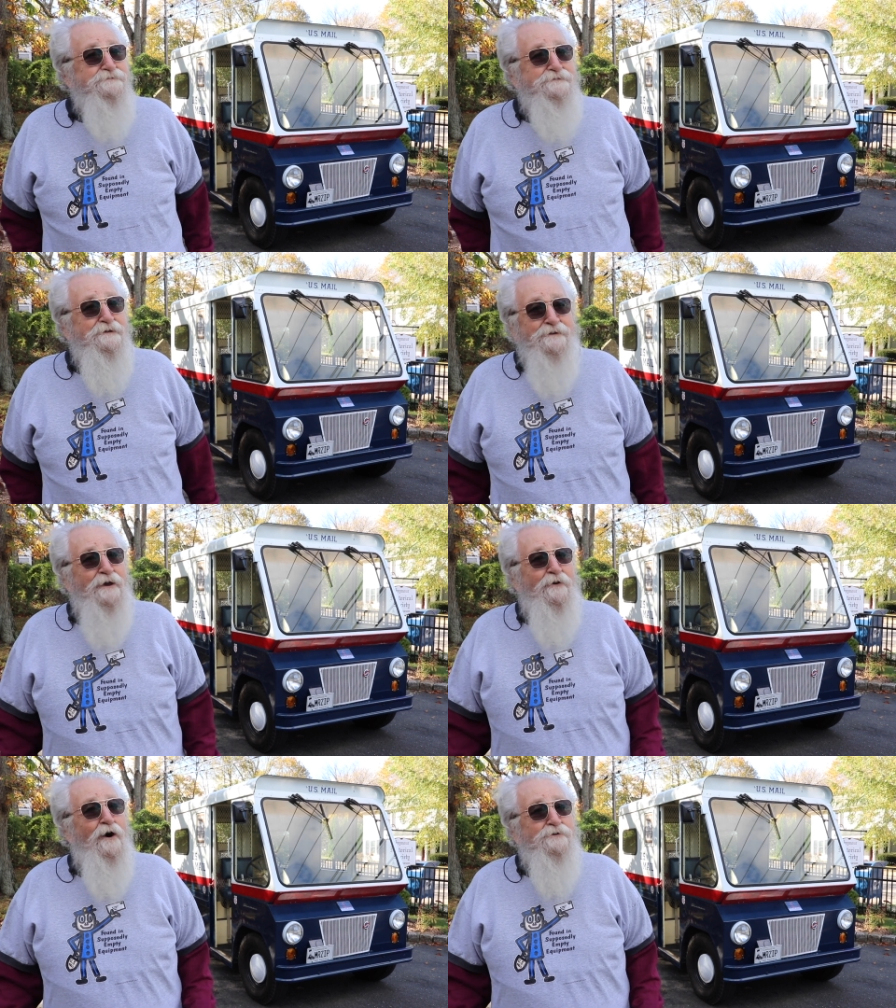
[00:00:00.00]
thing
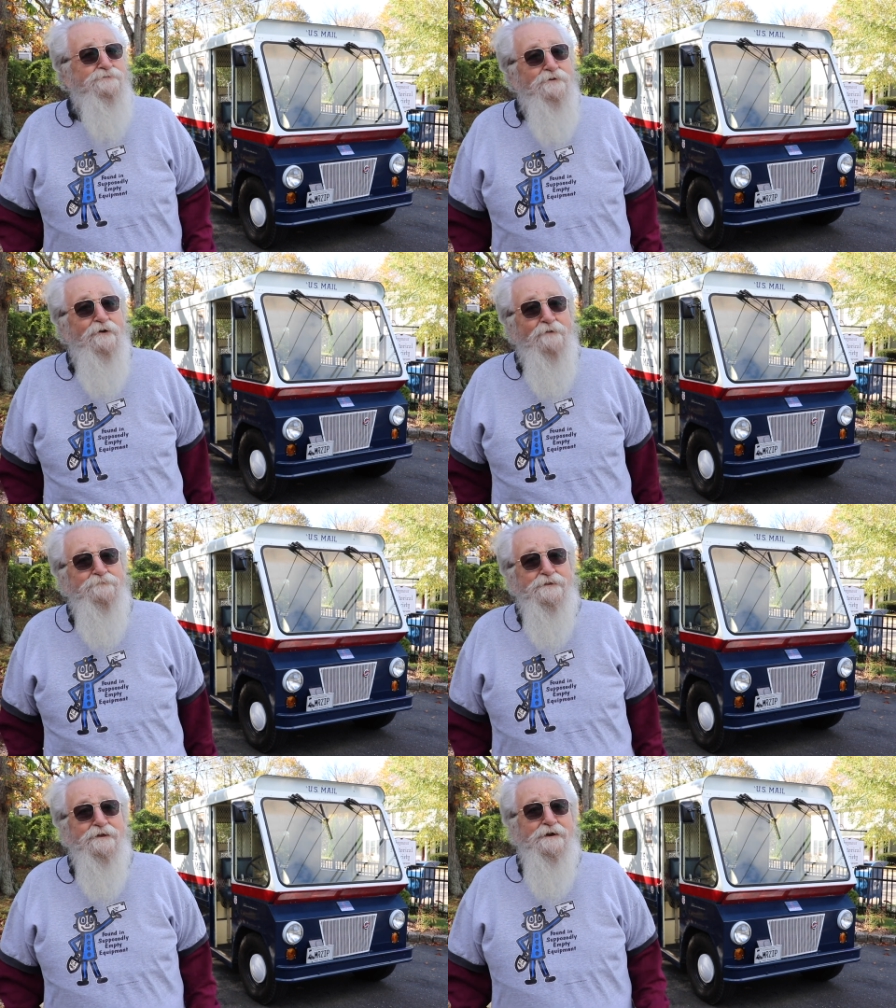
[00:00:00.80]
they auctioned
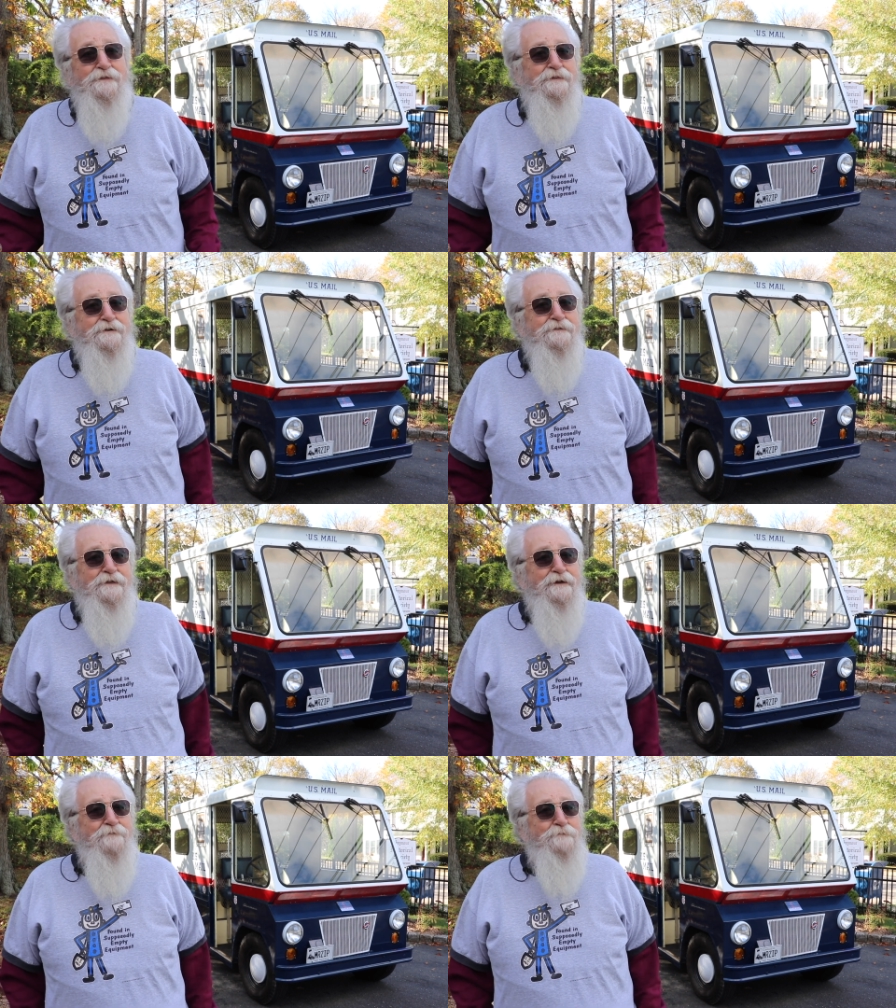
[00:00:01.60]
off at the end of the
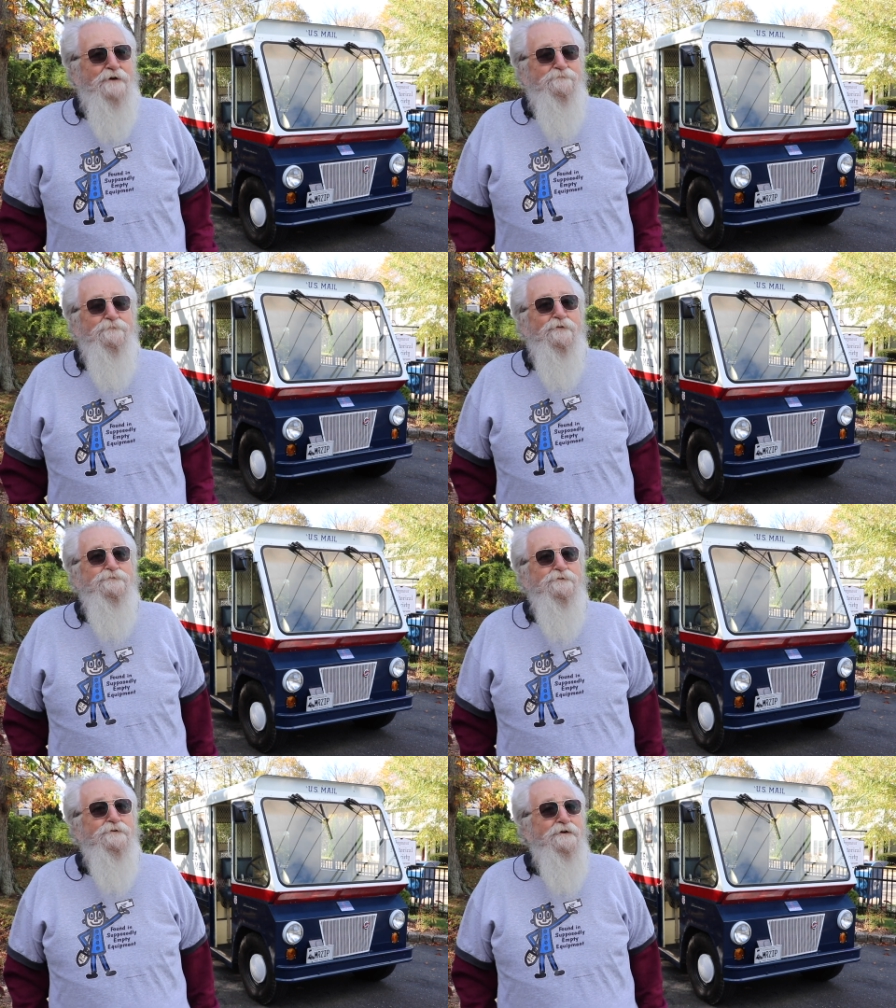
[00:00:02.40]
day, about
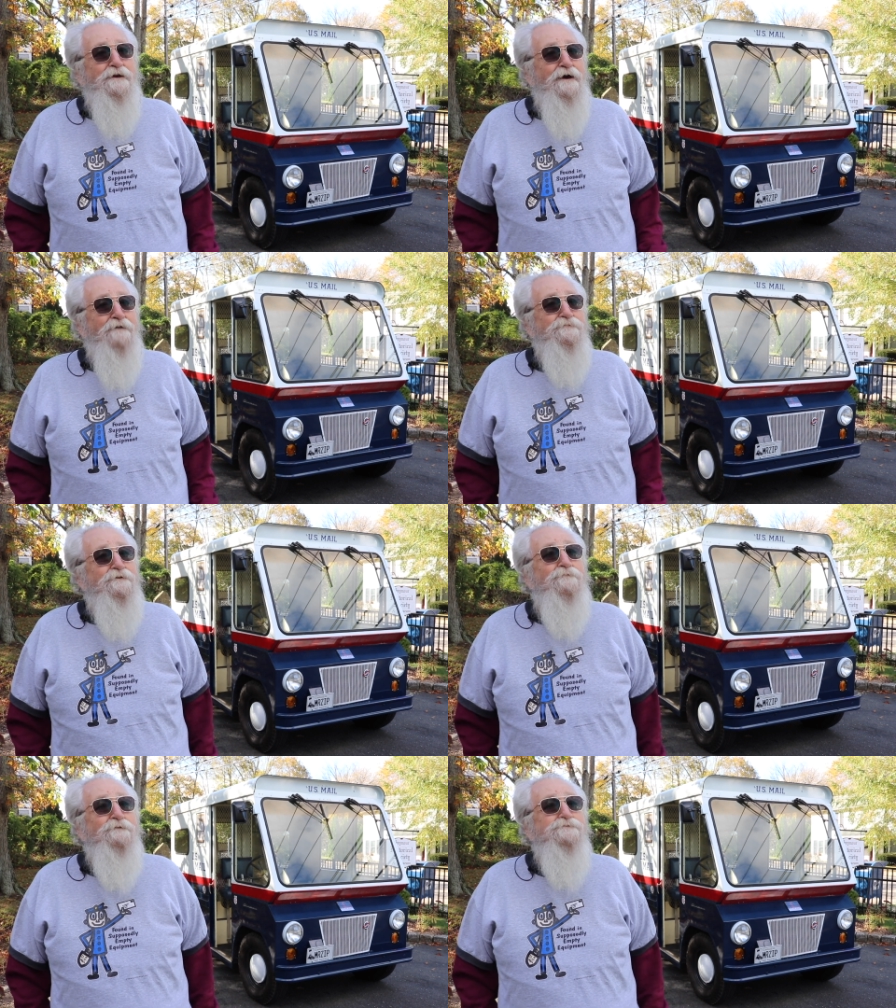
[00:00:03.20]
4:30 in the
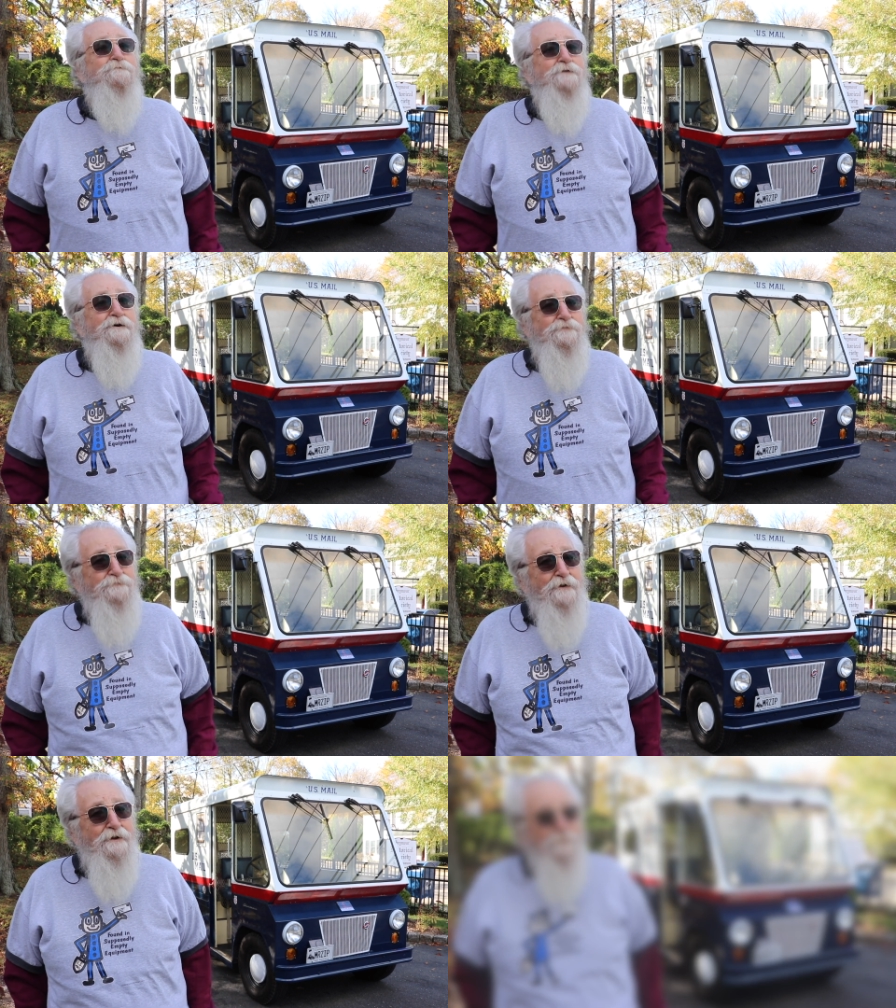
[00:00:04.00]
afternoon, was the mail
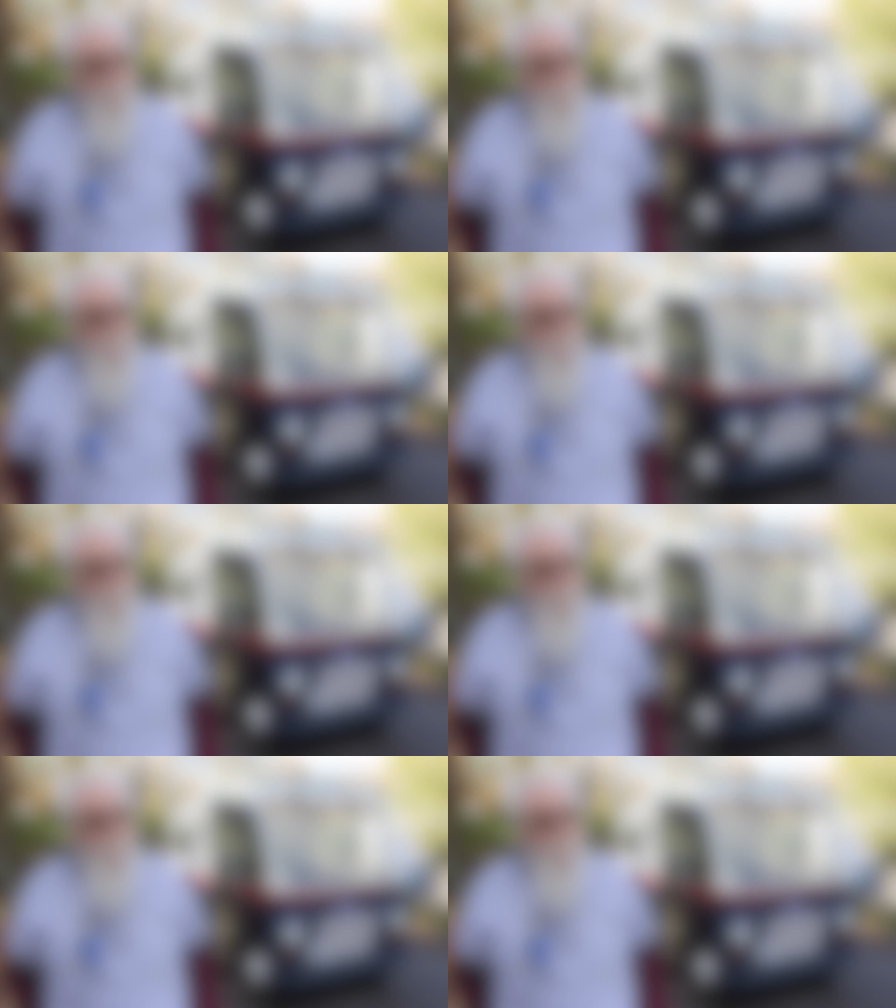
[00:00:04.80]
truck.